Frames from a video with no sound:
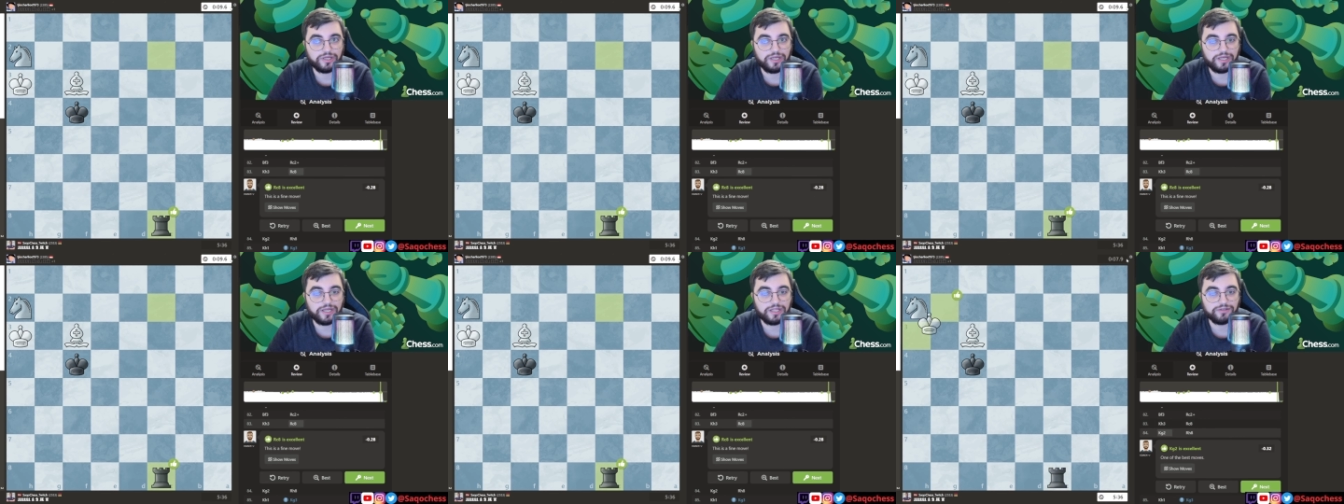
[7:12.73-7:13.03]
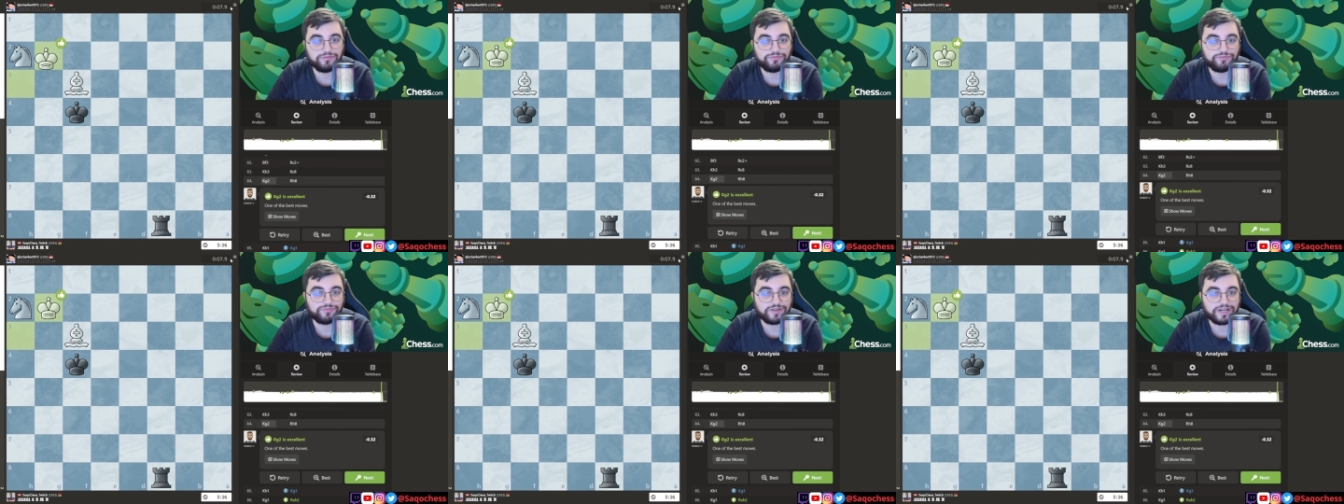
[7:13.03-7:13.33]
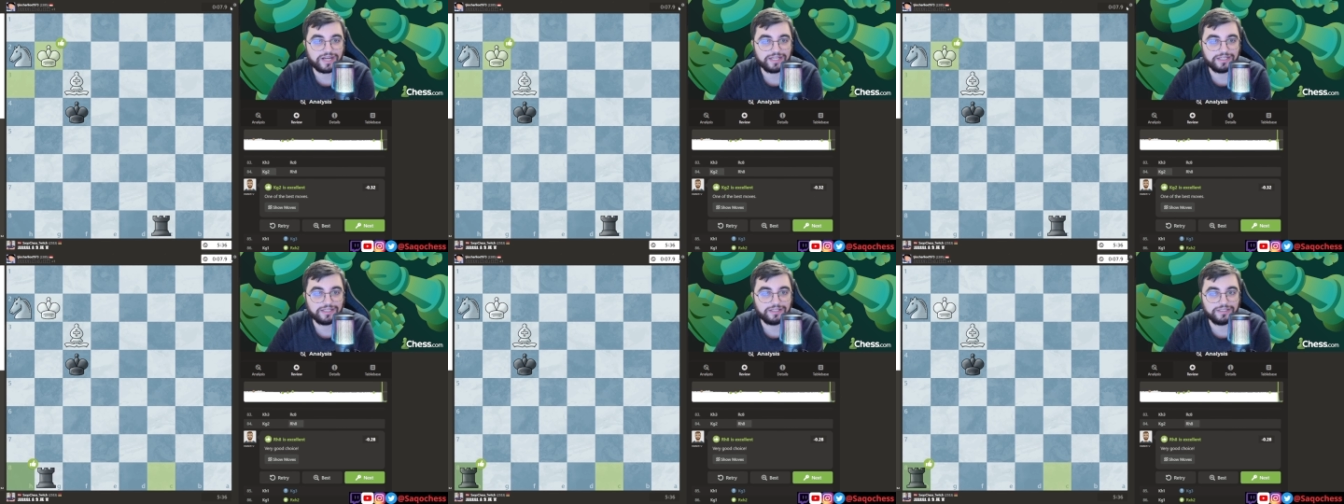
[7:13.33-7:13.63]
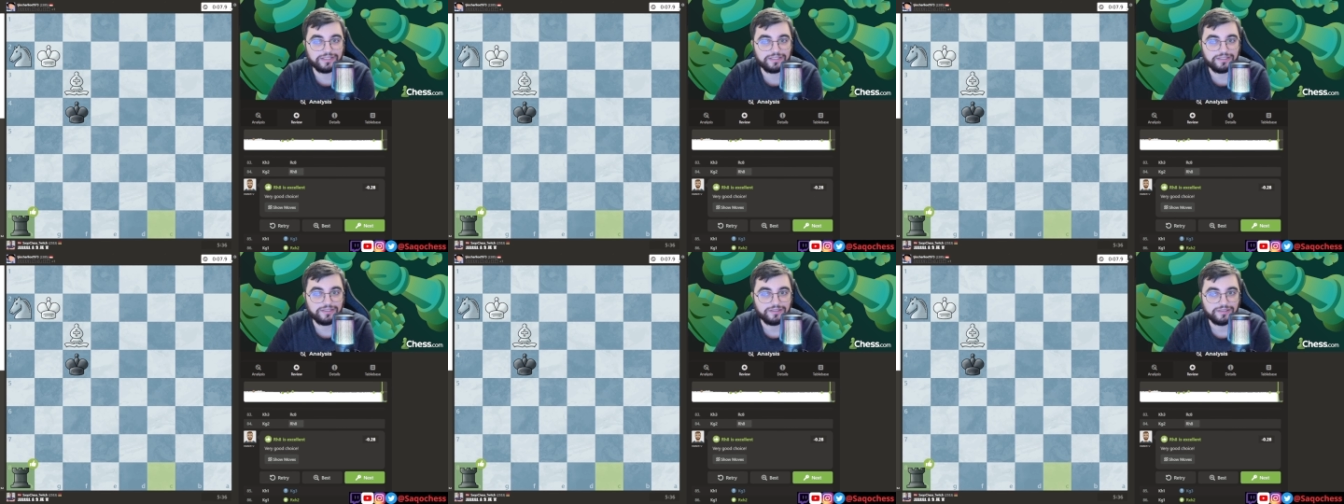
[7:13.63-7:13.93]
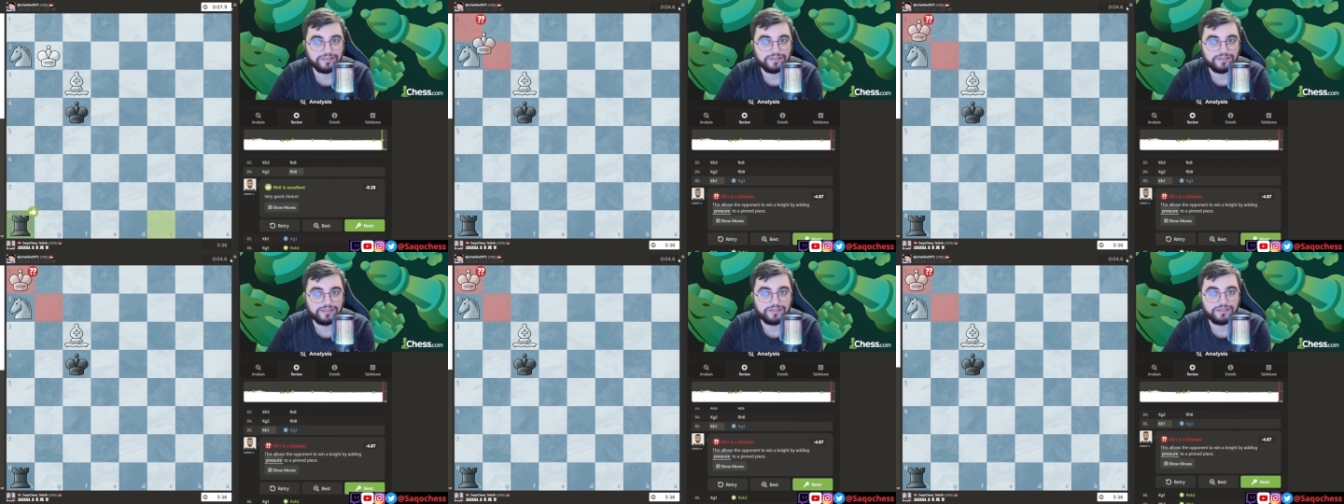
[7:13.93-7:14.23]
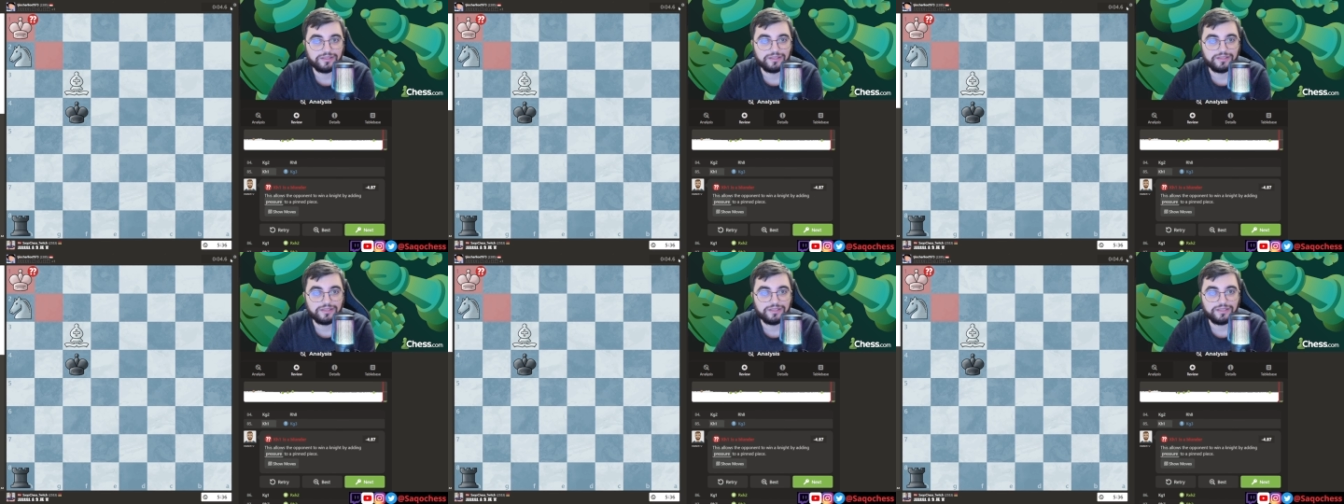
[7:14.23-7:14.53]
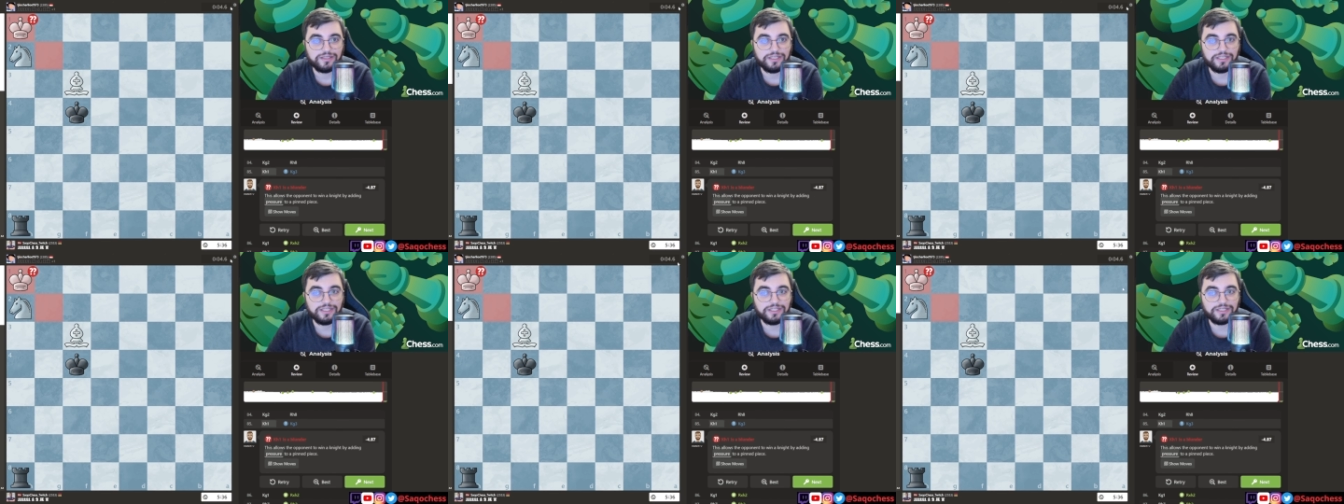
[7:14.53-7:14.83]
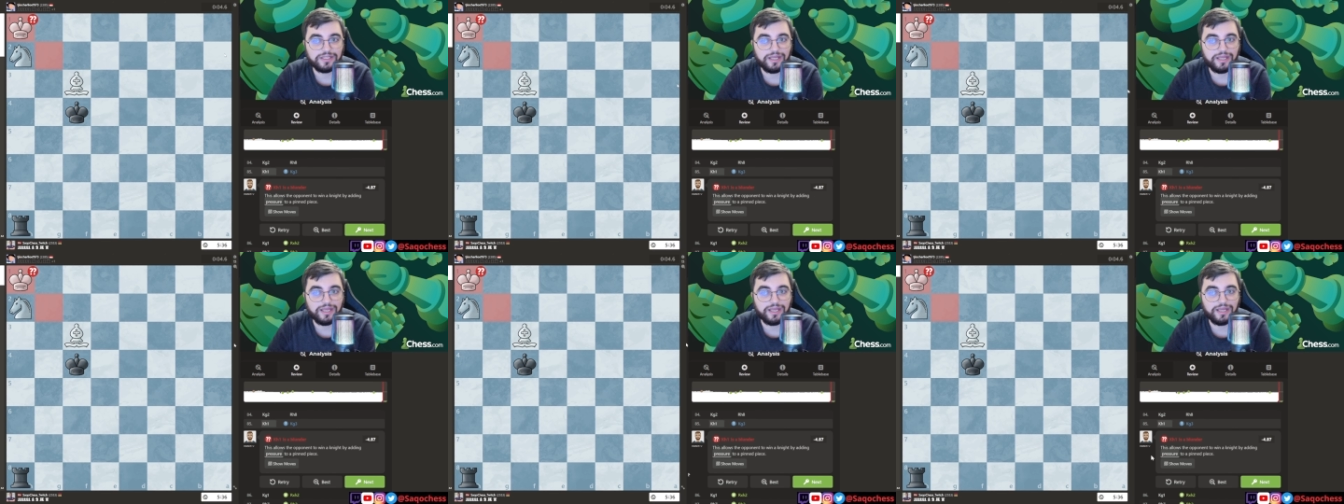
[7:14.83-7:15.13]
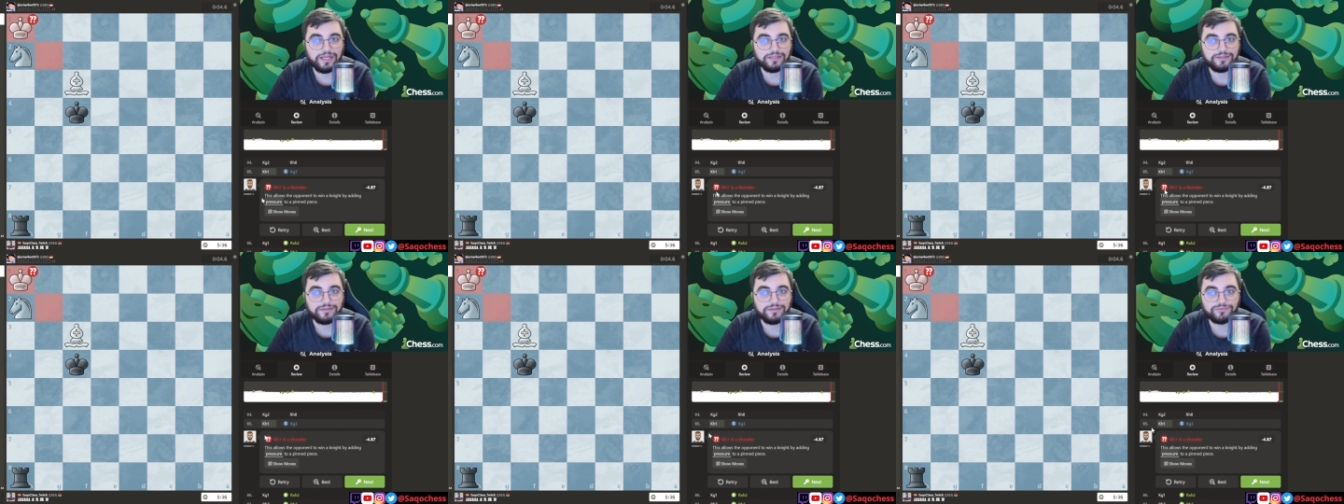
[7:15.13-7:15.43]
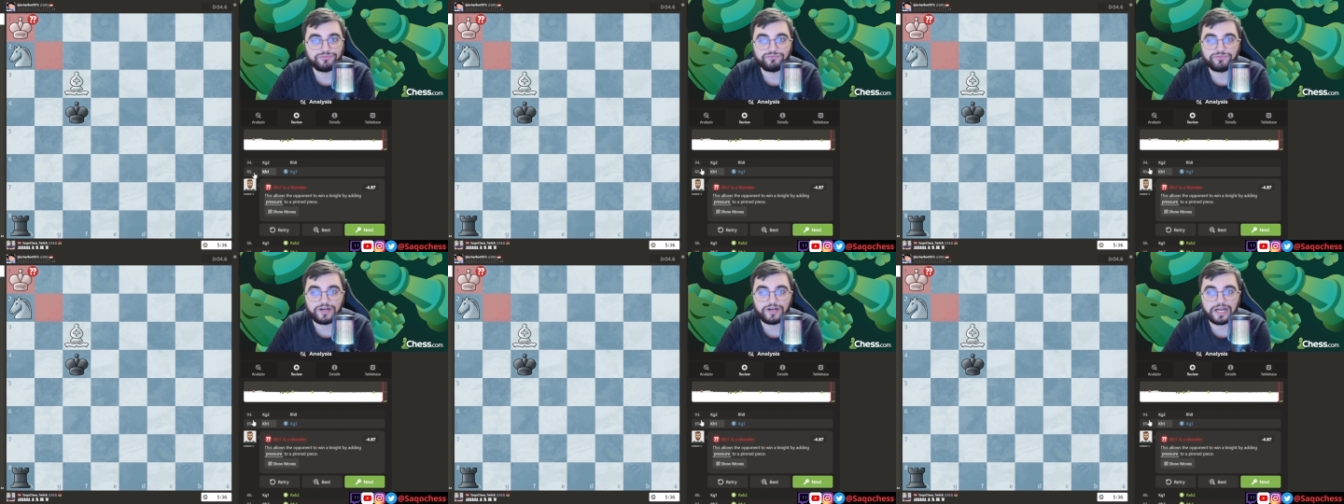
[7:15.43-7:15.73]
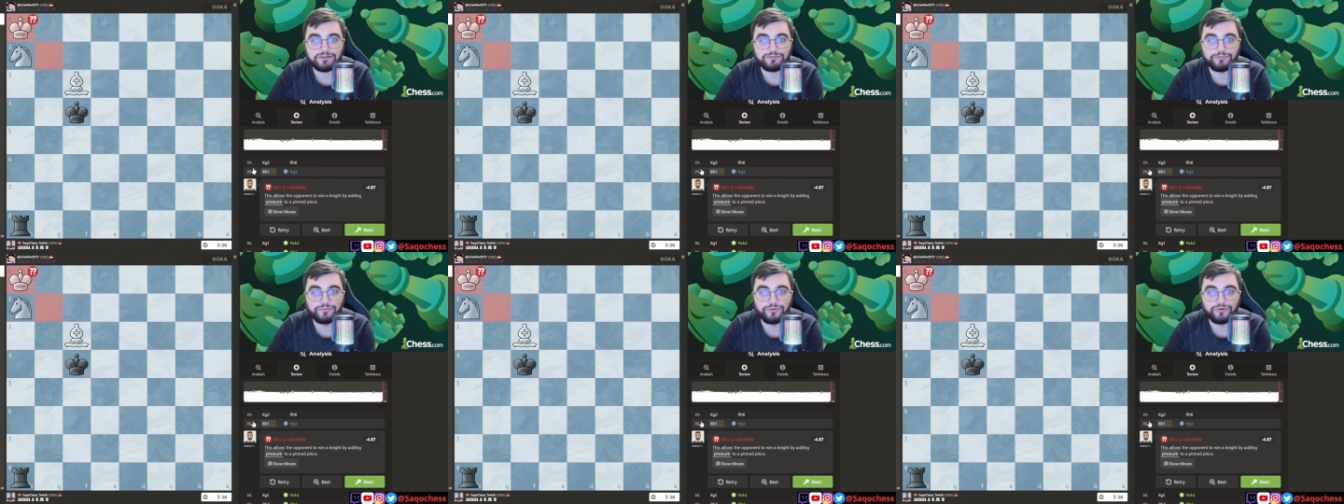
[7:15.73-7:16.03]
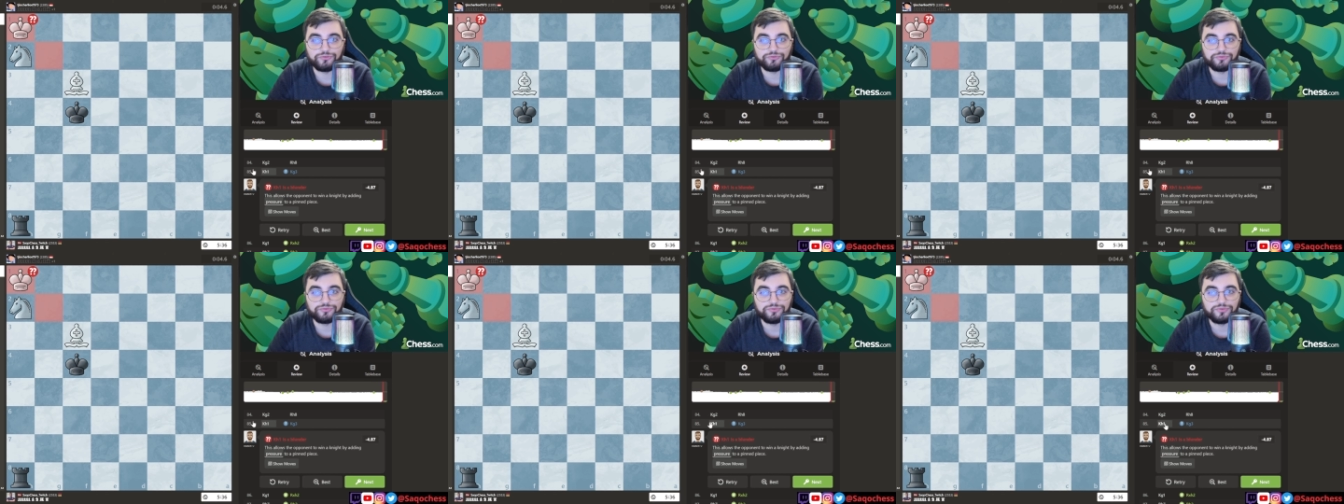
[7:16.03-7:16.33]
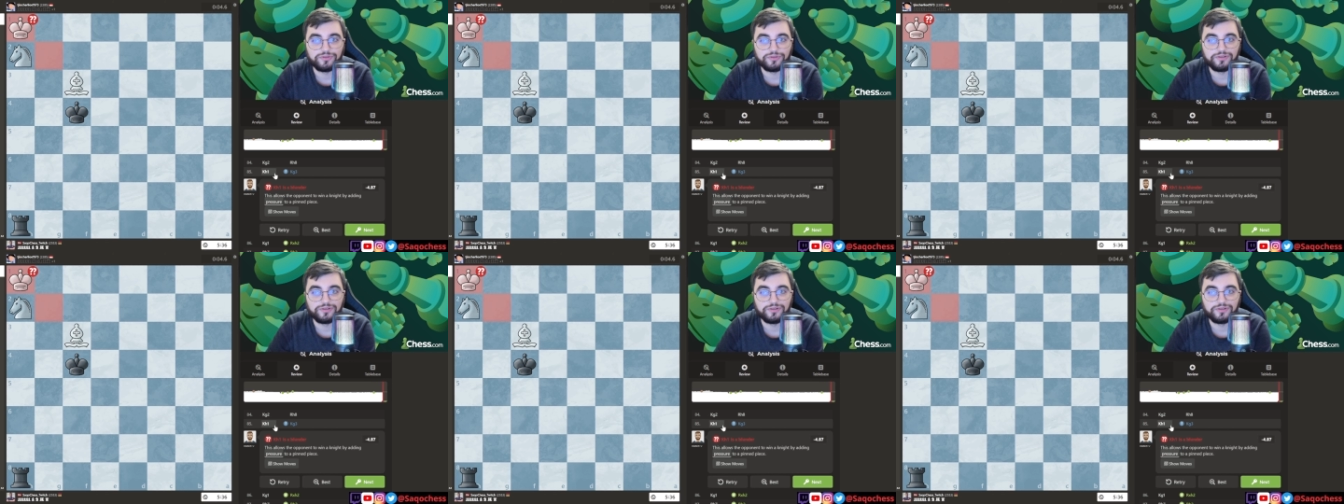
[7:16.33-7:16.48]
And finally, in 85 move,